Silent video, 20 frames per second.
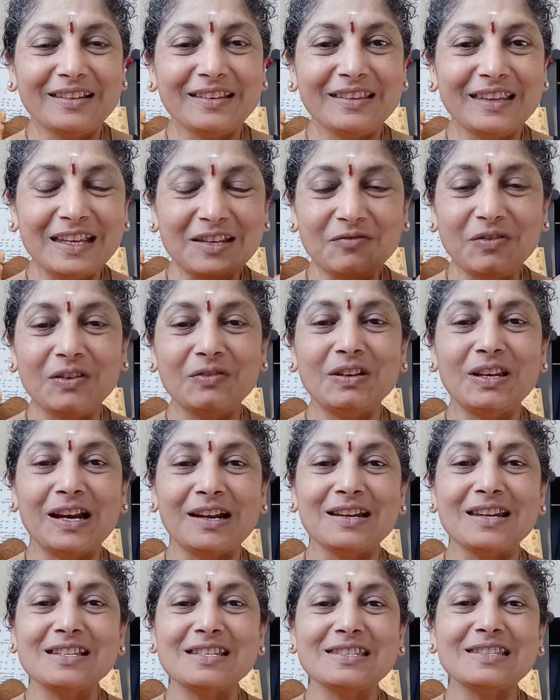then we will
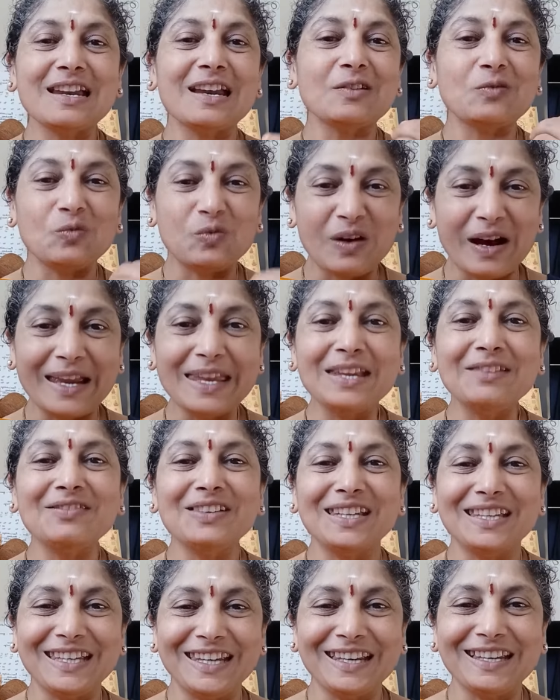understand why
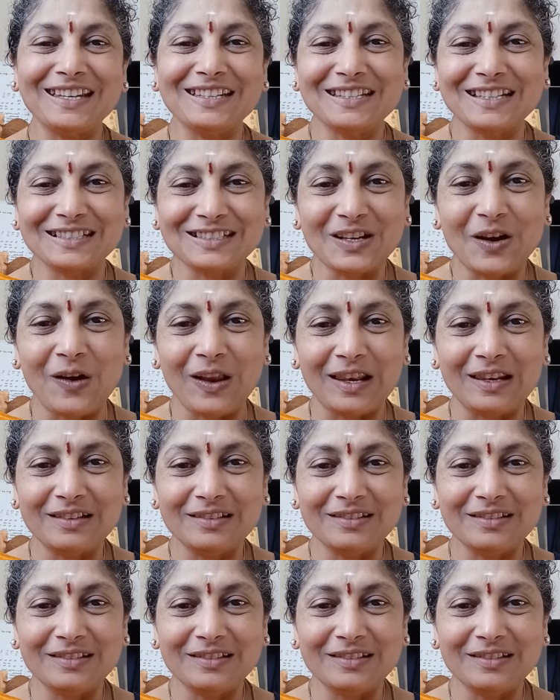we need it at all.